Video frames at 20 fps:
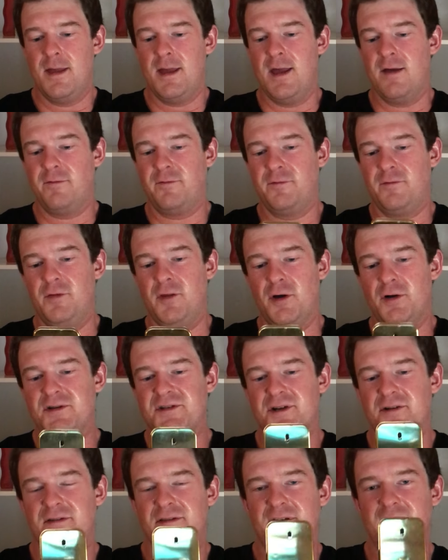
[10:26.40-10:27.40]
if
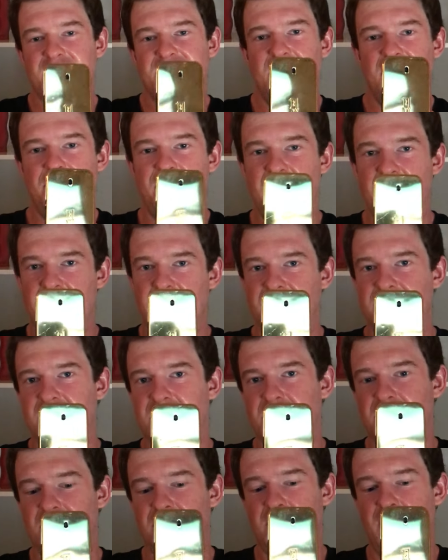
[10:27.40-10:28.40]
those are things that appeal
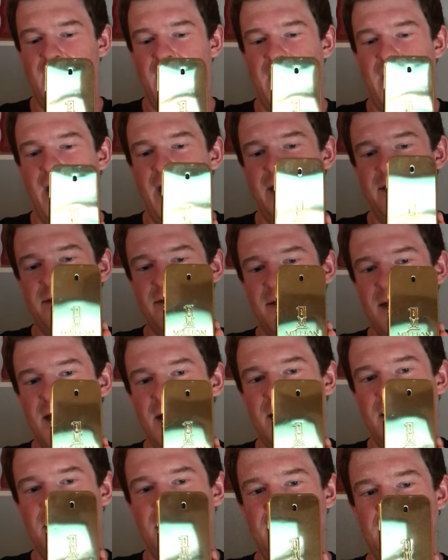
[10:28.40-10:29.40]
to you, I
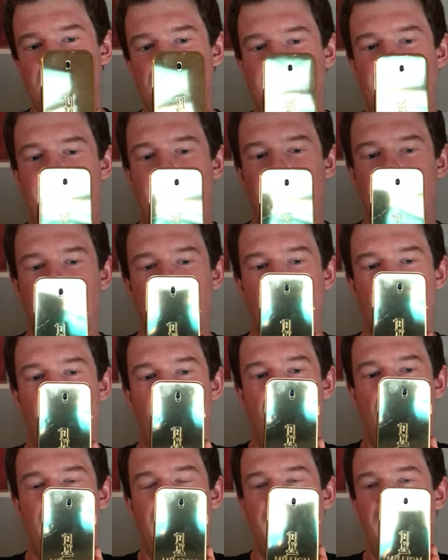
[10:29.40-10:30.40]
think you can't go
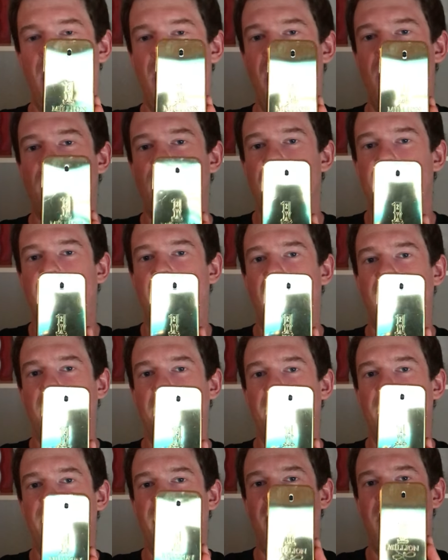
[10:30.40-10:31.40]
wrong at all with Paco
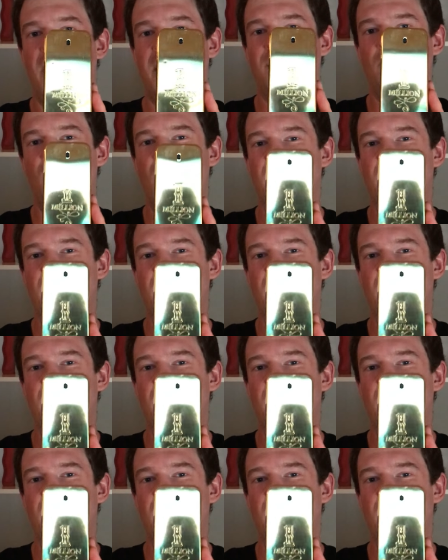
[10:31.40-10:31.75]
Rabanne